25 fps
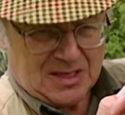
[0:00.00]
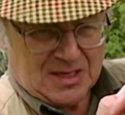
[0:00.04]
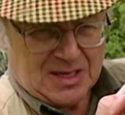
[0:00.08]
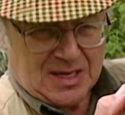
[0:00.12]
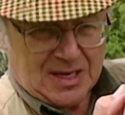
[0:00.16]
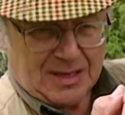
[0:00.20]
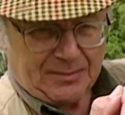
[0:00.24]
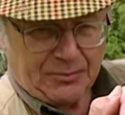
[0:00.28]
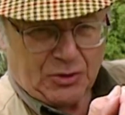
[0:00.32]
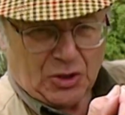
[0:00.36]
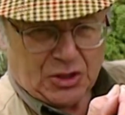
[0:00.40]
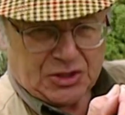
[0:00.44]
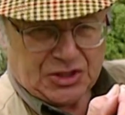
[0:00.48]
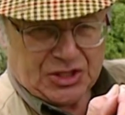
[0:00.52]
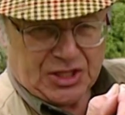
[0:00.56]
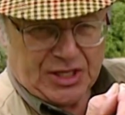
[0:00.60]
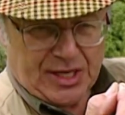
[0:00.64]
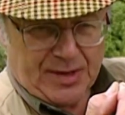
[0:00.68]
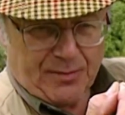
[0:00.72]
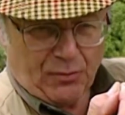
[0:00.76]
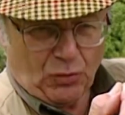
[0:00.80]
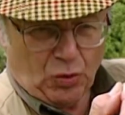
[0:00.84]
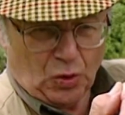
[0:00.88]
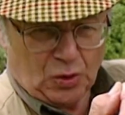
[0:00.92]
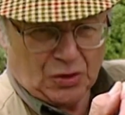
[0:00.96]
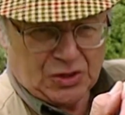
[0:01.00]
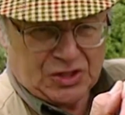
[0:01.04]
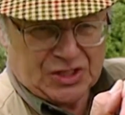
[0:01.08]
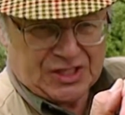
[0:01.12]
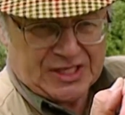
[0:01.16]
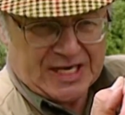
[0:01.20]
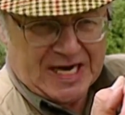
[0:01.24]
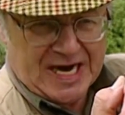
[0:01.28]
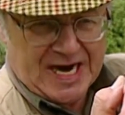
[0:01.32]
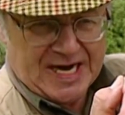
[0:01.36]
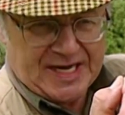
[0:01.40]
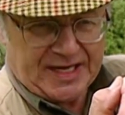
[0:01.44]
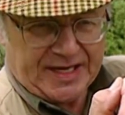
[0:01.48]
I'm going to nip one
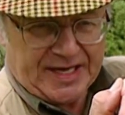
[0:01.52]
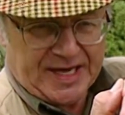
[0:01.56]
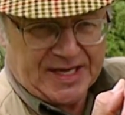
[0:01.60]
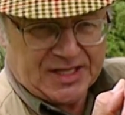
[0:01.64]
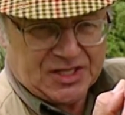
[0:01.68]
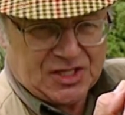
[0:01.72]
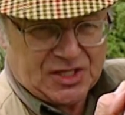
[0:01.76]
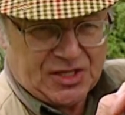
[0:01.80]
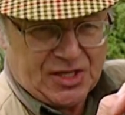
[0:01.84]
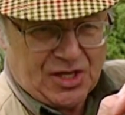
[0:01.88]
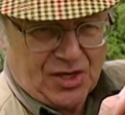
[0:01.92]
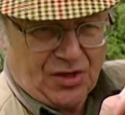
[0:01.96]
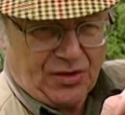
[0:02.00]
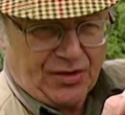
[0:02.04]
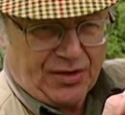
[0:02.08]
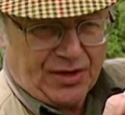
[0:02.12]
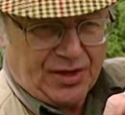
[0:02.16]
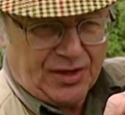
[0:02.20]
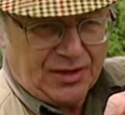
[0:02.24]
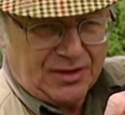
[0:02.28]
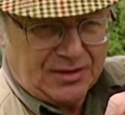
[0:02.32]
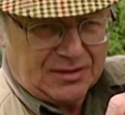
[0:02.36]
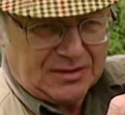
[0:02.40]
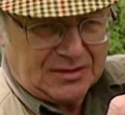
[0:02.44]
side against the other.